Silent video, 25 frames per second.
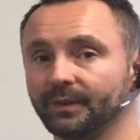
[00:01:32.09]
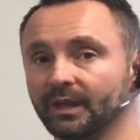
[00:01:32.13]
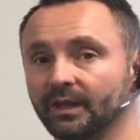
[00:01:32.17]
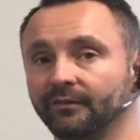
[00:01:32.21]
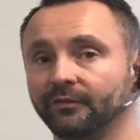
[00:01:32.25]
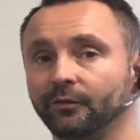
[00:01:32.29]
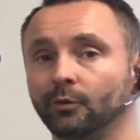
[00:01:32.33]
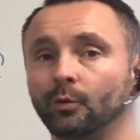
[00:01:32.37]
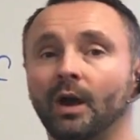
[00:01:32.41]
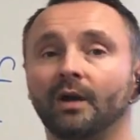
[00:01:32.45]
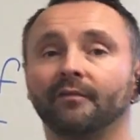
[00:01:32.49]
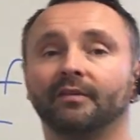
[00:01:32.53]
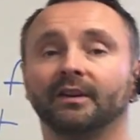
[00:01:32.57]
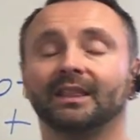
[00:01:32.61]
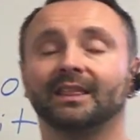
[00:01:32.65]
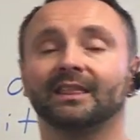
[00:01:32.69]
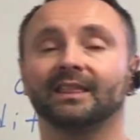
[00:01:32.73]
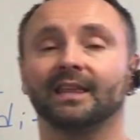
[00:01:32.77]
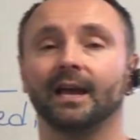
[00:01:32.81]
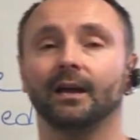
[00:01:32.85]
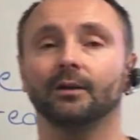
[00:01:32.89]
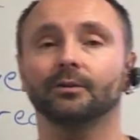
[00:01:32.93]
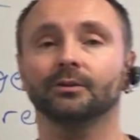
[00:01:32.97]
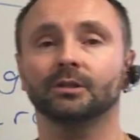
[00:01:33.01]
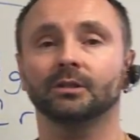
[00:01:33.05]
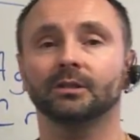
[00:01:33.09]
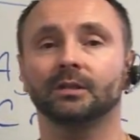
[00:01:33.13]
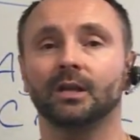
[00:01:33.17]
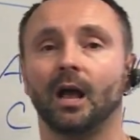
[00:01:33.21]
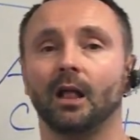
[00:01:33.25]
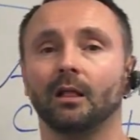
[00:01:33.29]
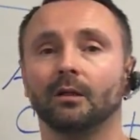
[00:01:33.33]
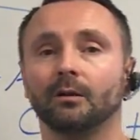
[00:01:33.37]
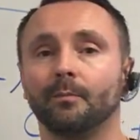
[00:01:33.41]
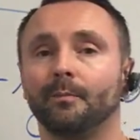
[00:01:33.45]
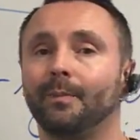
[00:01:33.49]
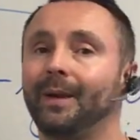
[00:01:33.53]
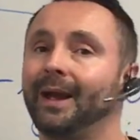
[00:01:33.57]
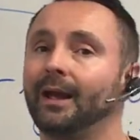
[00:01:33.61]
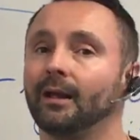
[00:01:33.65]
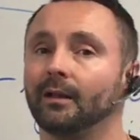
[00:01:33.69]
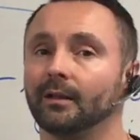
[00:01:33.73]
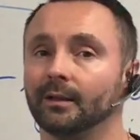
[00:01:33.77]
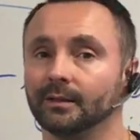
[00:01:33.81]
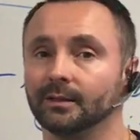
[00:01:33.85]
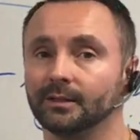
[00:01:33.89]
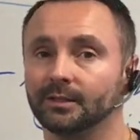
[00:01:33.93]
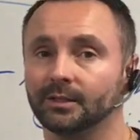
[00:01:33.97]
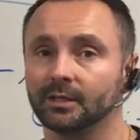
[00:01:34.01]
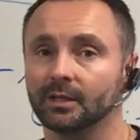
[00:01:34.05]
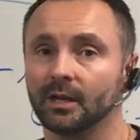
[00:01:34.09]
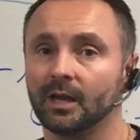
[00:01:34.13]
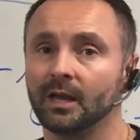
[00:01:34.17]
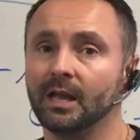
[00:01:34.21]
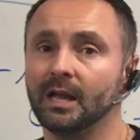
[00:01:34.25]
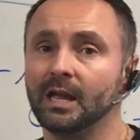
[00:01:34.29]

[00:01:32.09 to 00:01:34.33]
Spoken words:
If you have a $1,000 balance